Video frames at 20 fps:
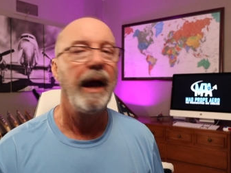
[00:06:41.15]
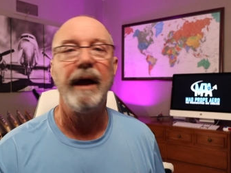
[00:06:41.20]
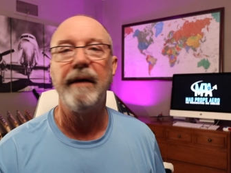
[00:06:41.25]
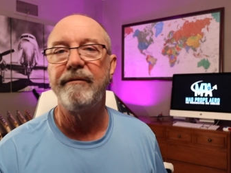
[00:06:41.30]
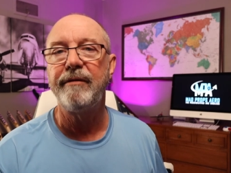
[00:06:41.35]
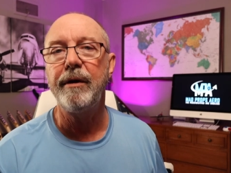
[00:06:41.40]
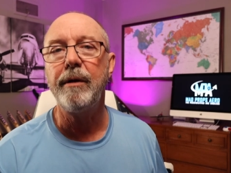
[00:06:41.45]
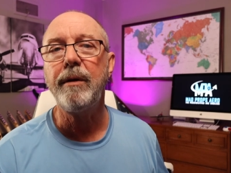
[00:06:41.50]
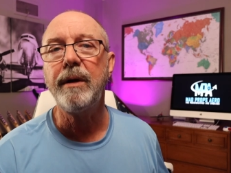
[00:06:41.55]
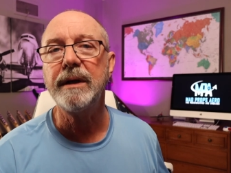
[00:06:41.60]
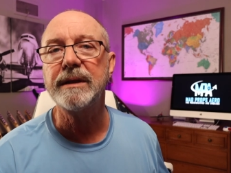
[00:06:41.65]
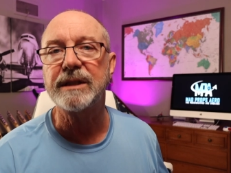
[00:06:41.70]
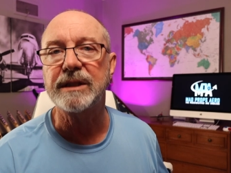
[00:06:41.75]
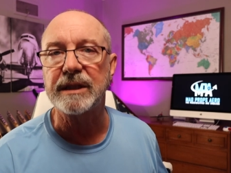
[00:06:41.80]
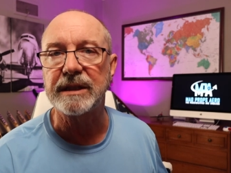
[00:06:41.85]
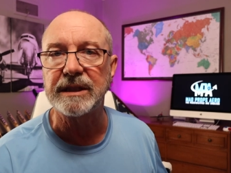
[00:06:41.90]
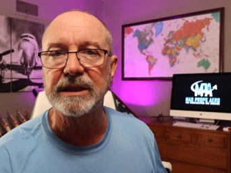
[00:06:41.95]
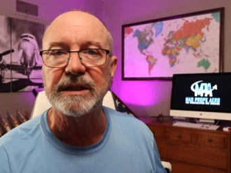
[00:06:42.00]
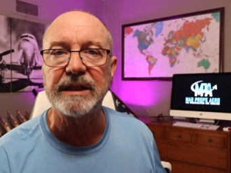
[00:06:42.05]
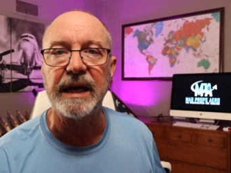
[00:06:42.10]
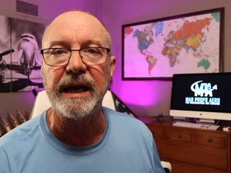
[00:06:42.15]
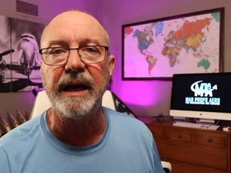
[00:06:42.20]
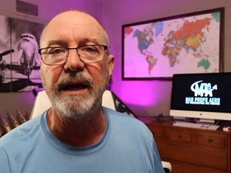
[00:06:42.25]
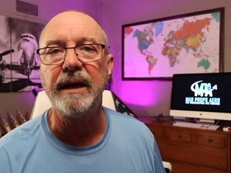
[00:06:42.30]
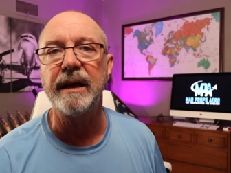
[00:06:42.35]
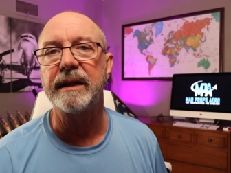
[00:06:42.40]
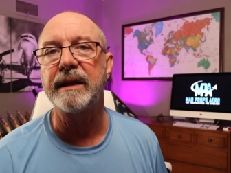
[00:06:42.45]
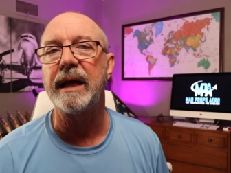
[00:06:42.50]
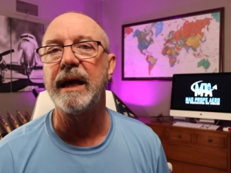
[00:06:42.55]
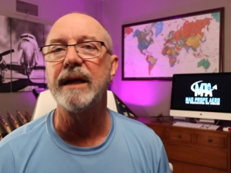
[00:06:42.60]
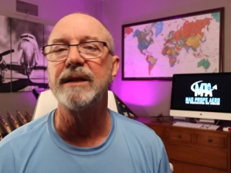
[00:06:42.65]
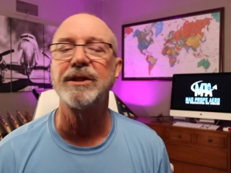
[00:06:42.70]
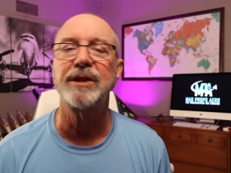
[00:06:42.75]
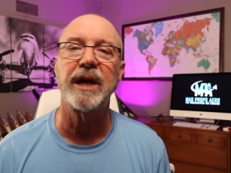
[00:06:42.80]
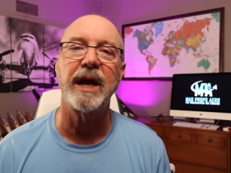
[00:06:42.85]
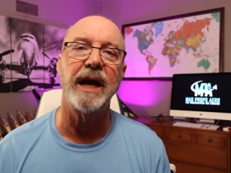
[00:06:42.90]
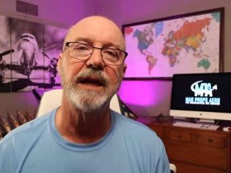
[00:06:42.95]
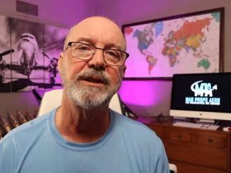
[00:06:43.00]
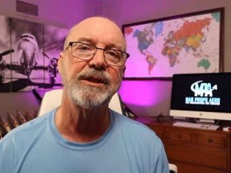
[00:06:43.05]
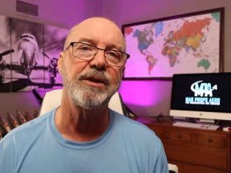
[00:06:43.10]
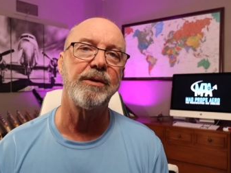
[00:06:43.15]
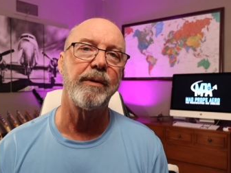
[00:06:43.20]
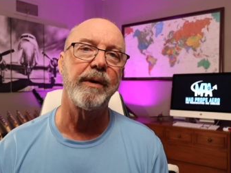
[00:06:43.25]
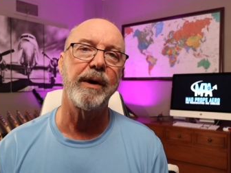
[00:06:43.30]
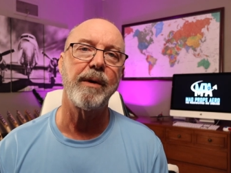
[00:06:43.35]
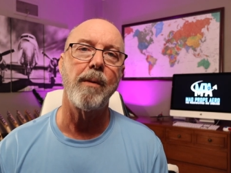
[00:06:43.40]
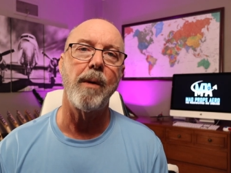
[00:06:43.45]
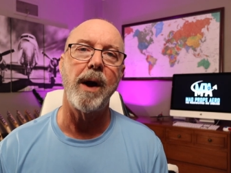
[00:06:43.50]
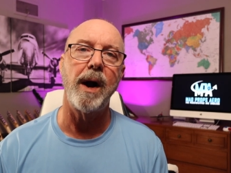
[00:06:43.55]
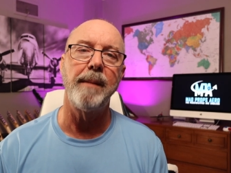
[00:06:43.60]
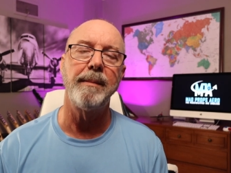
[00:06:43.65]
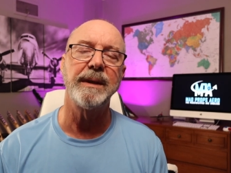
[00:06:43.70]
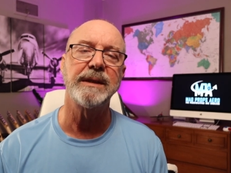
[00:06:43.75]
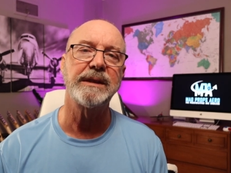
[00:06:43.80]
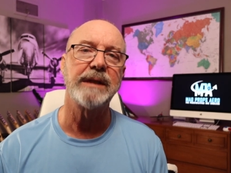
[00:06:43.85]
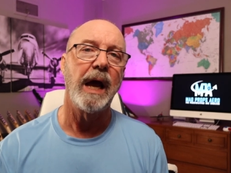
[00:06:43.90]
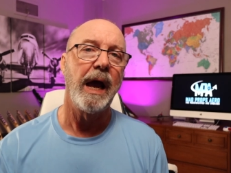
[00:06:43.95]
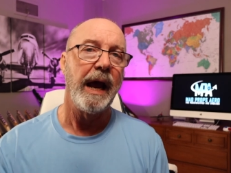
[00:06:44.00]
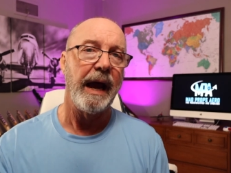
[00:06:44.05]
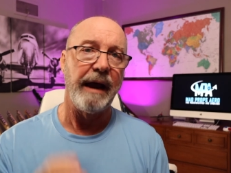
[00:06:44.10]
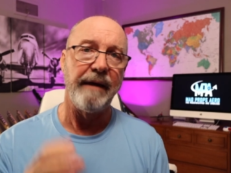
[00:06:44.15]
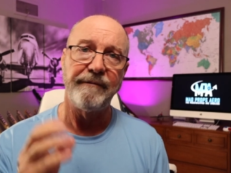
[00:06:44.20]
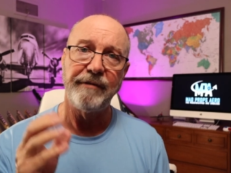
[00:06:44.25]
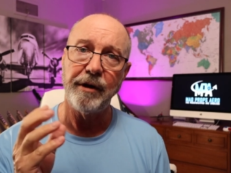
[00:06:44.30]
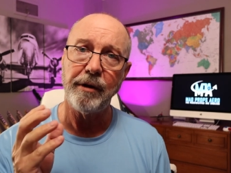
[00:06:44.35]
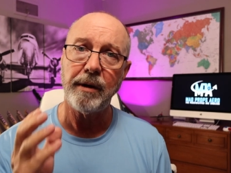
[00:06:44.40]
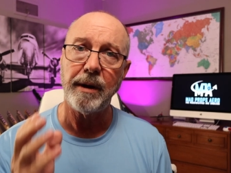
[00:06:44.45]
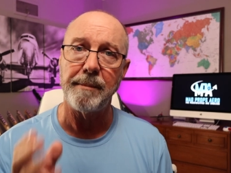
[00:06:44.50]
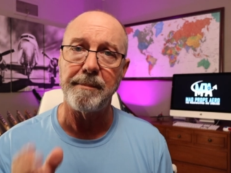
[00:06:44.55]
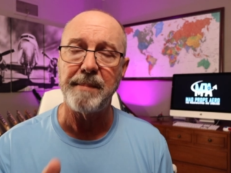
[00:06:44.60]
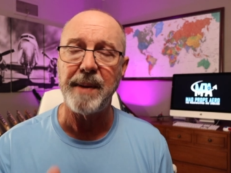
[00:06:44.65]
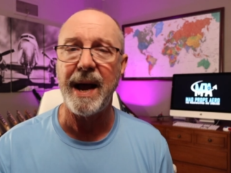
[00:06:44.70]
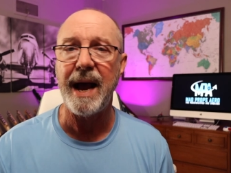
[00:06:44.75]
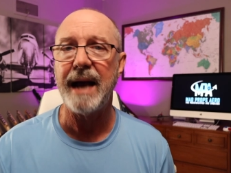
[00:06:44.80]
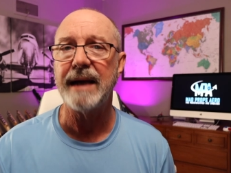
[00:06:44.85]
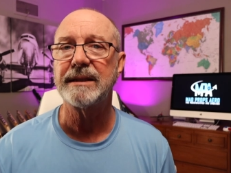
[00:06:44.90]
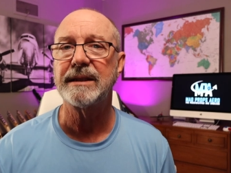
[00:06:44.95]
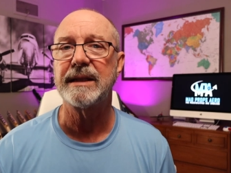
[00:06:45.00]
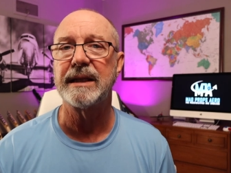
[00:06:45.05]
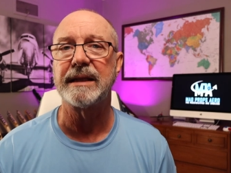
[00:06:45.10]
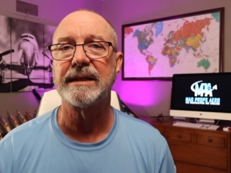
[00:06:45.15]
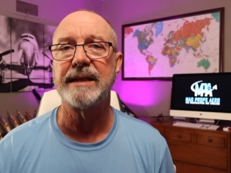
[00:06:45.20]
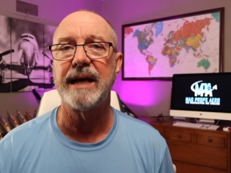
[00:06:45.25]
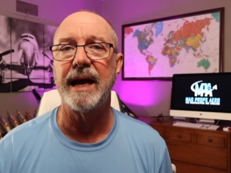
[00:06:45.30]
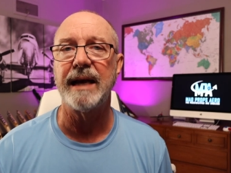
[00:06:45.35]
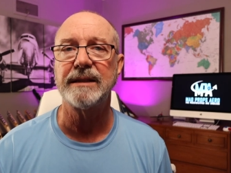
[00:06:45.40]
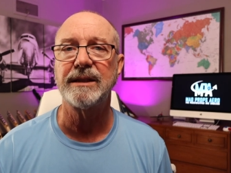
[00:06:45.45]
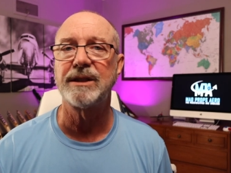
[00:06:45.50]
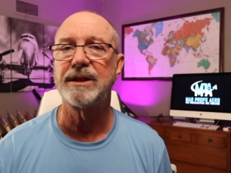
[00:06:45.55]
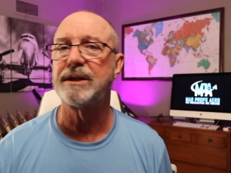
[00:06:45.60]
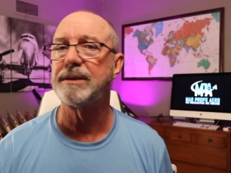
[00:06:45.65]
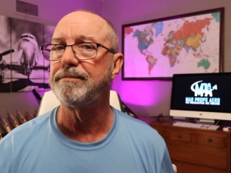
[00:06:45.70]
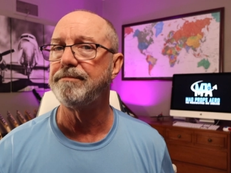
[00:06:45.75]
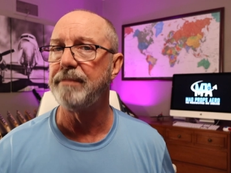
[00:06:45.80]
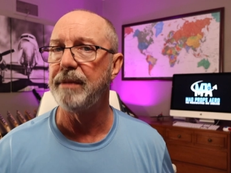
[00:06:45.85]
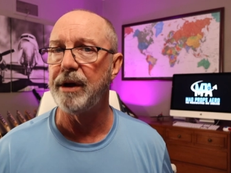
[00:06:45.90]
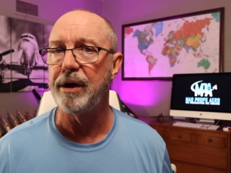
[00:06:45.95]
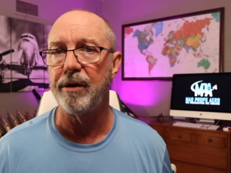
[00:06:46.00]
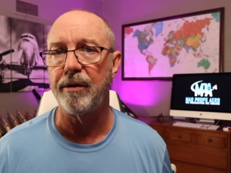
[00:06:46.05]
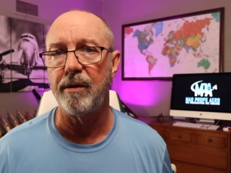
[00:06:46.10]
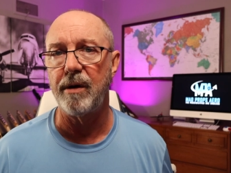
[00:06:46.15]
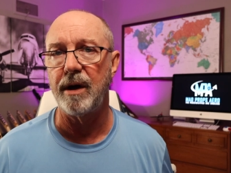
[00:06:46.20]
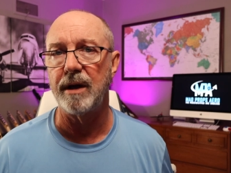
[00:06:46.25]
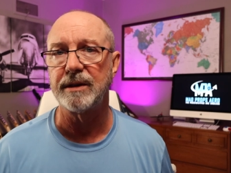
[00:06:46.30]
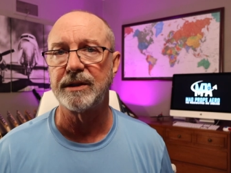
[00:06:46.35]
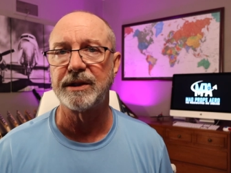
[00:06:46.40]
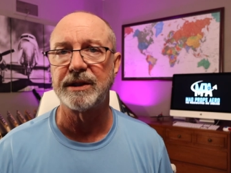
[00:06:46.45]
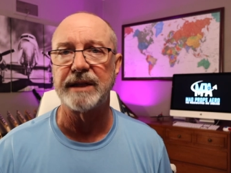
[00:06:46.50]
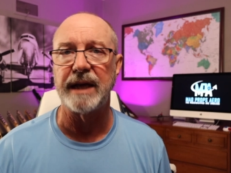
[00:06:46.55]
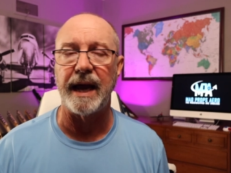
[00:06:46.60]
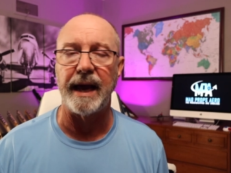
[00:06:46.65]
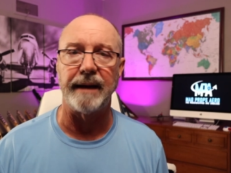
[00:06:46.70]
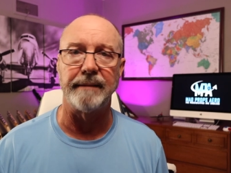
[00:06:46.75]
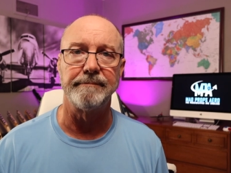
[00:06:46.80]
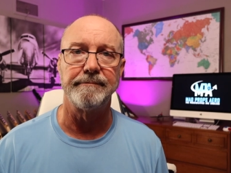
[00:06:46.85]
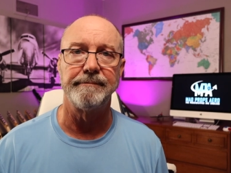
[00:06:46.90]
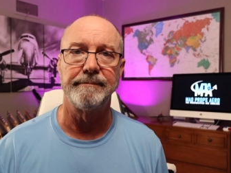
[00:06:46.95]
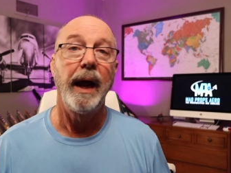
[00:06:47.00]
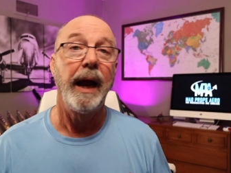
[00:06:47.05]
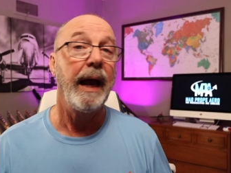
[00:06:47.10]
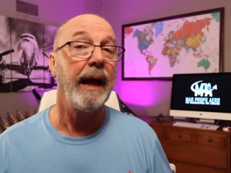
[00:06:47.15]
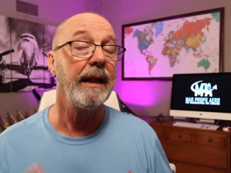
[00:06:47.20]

If you can succeed at the educational requirements, if you can pass the tests, you're all set.